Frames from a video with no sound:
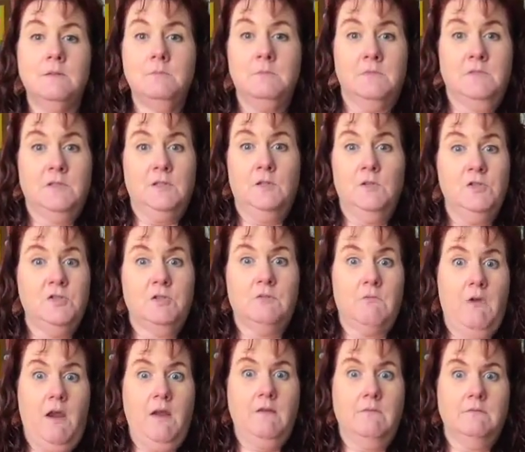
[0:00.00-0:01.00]
Solution,
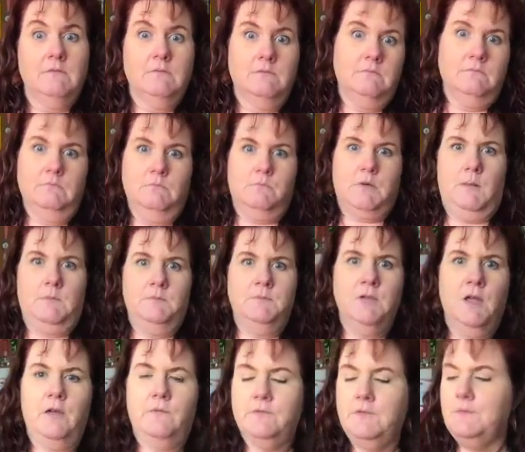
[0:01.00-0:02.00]
right? Problem
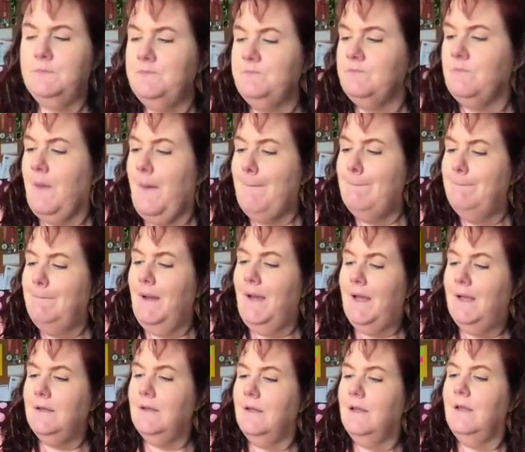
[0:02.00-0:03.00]
solved.
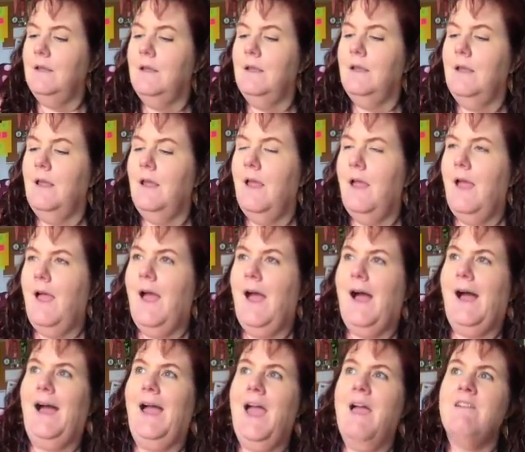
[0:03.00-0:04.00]
But
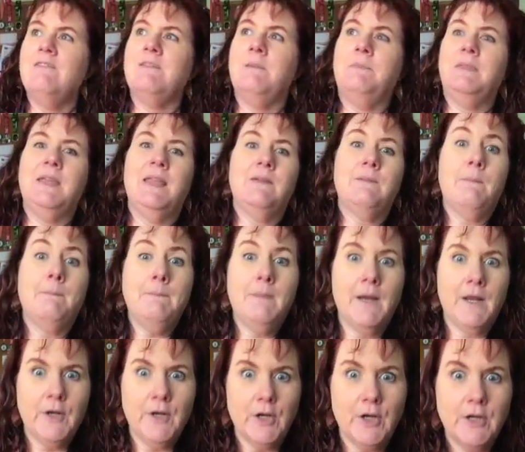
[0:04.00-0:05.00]
I have something even
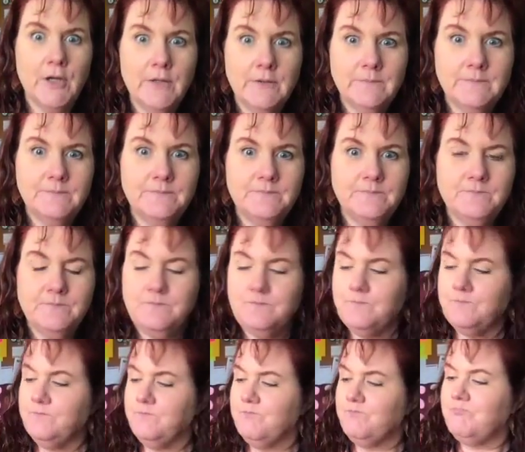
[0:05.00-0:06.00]
better.
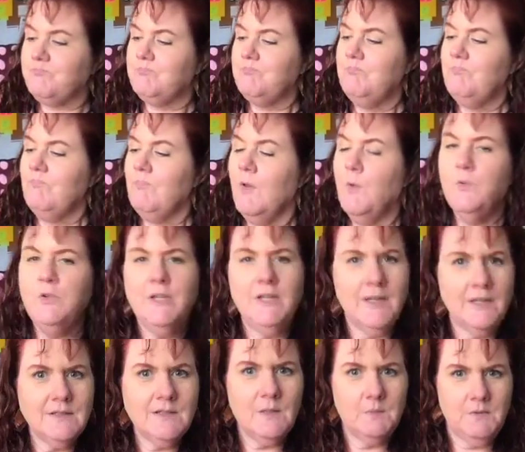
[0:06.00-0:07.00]
When you
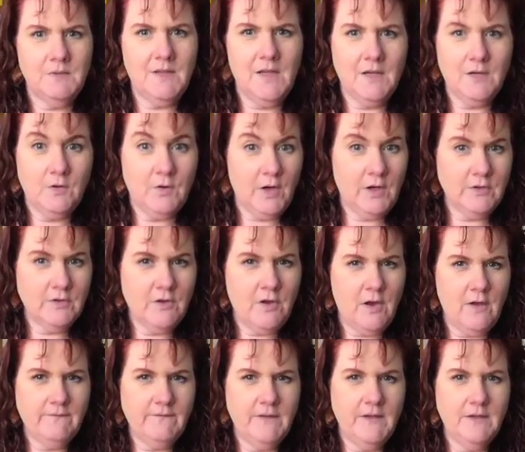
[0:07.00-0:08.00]
get done with that ground
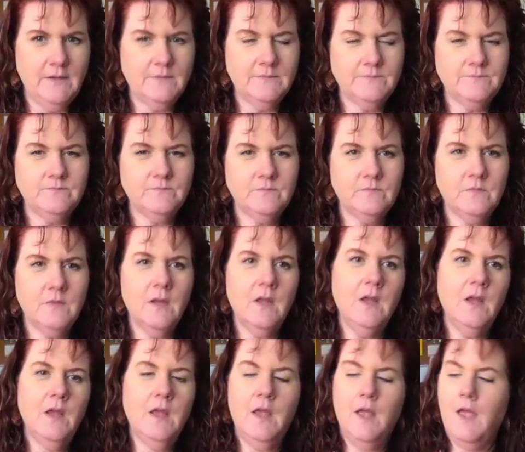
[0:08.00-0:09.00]
coffee,
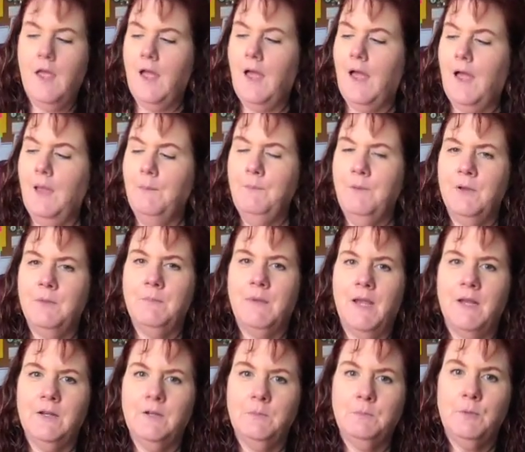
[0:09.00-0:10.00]
I put
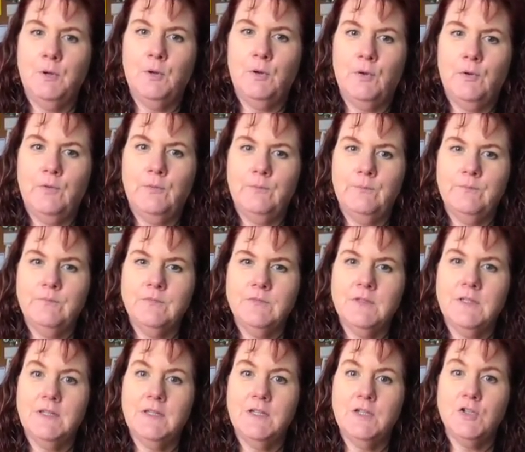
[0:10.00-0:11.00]
mine in a bowl
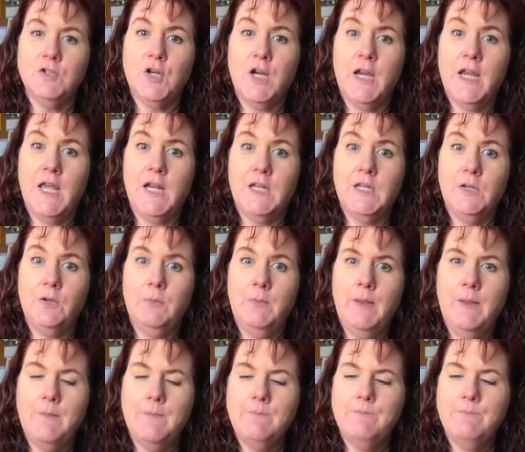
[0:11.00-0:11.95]
to let it dry out a little bit.